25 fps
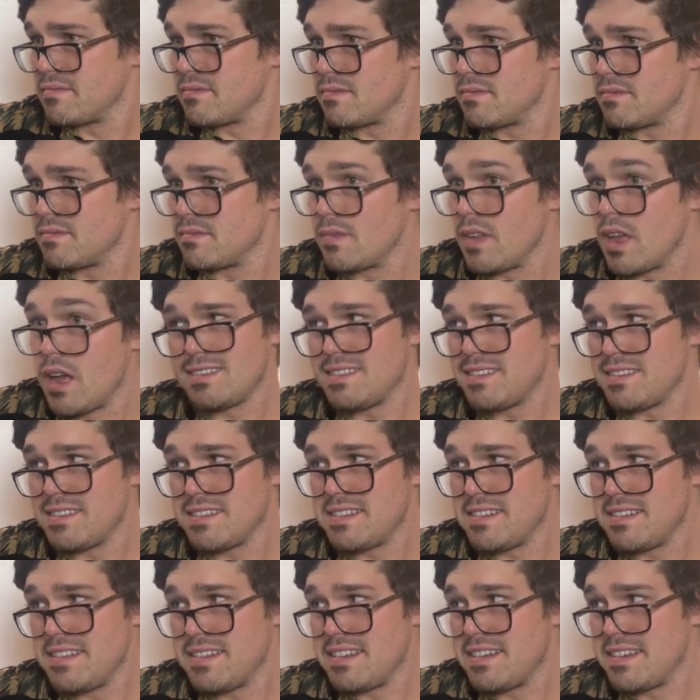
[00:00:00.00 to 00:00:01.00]

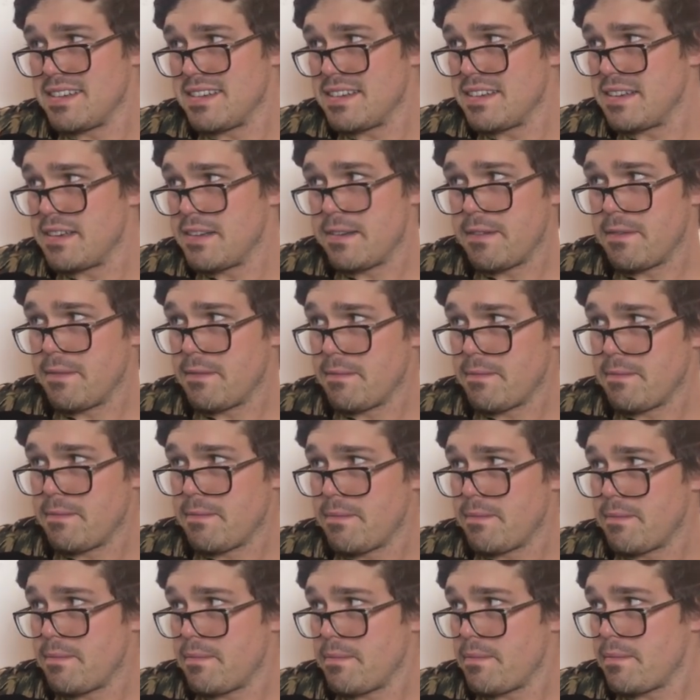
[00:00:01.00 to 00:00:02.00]

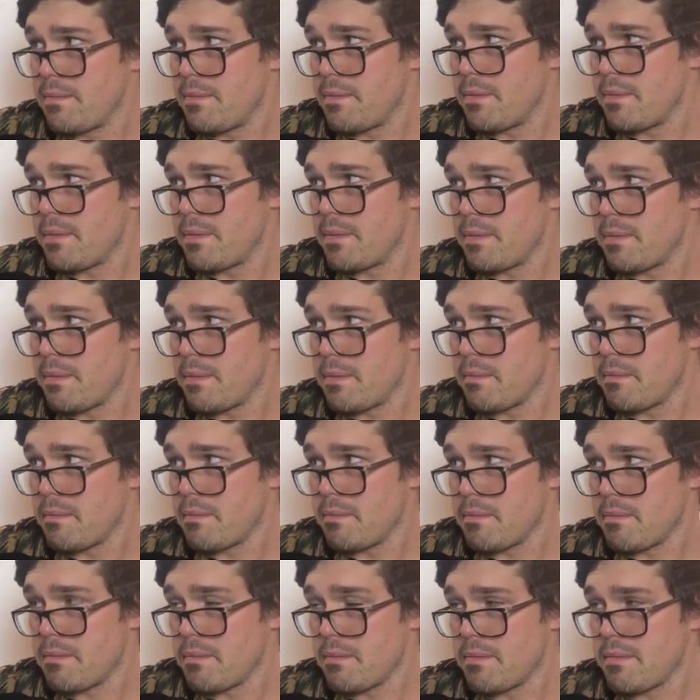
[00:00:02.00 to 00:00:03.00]

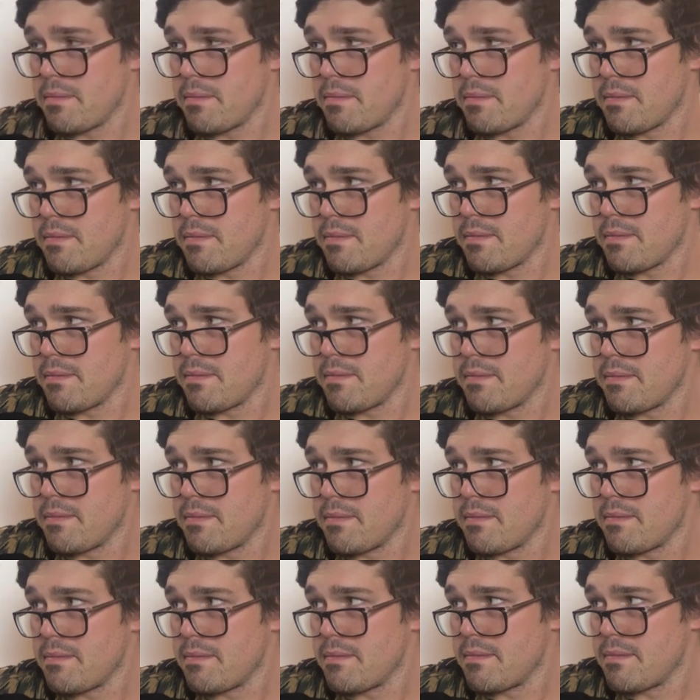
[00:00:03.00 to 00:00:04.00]

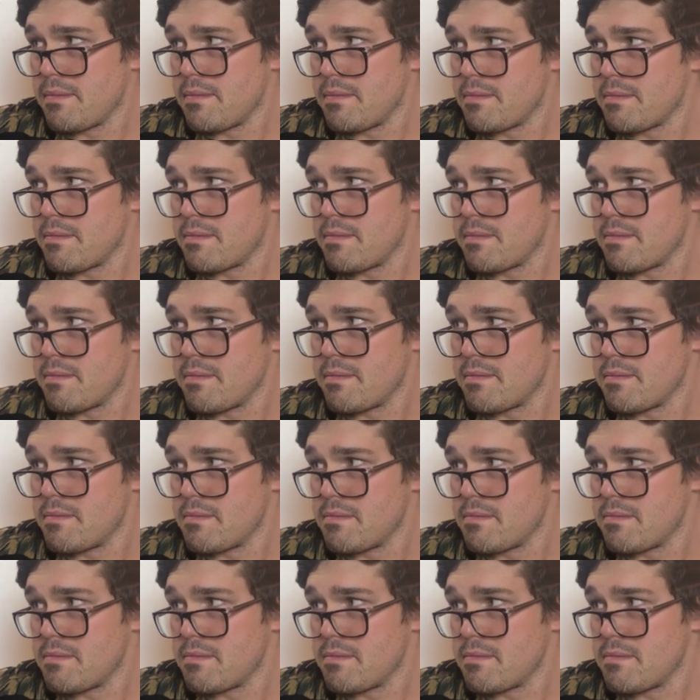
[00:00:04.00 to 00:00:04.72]
(silent)